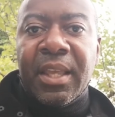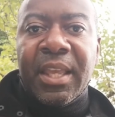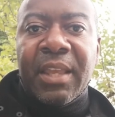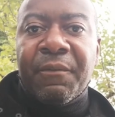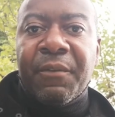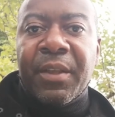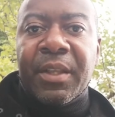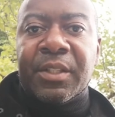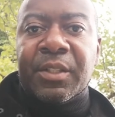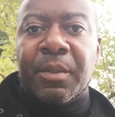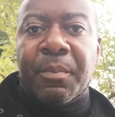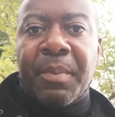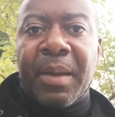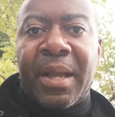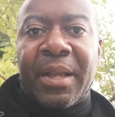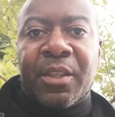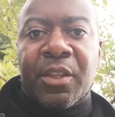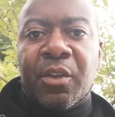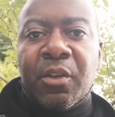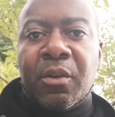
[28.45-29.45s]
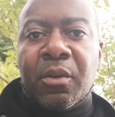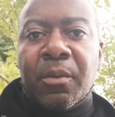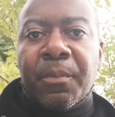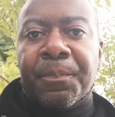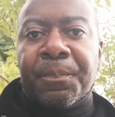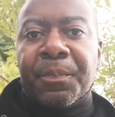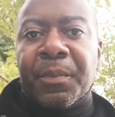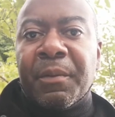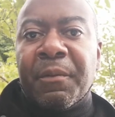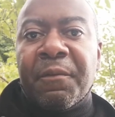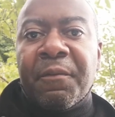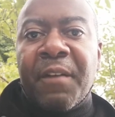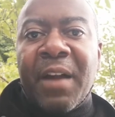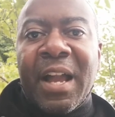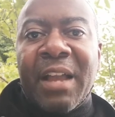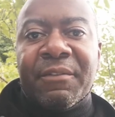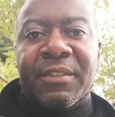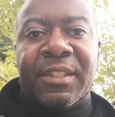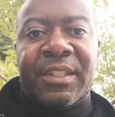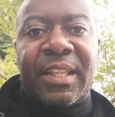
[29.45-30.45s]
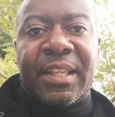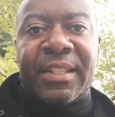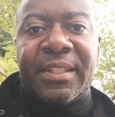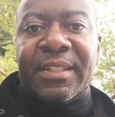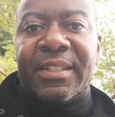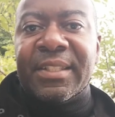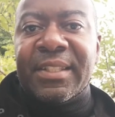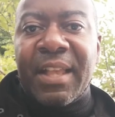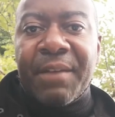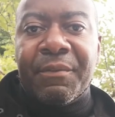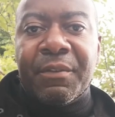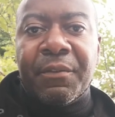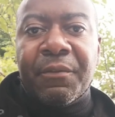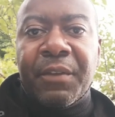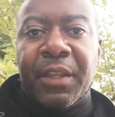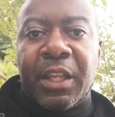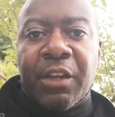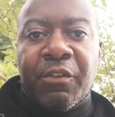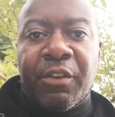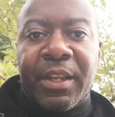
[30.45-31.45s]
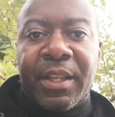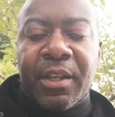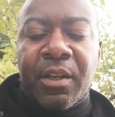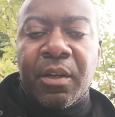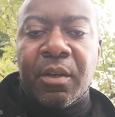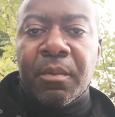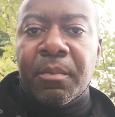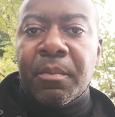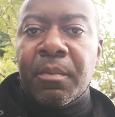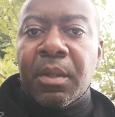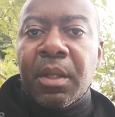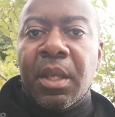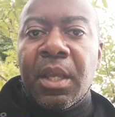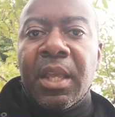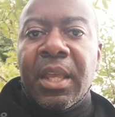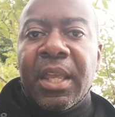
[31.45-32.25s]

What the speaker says: If it's about your 5, 6, 7-figure income,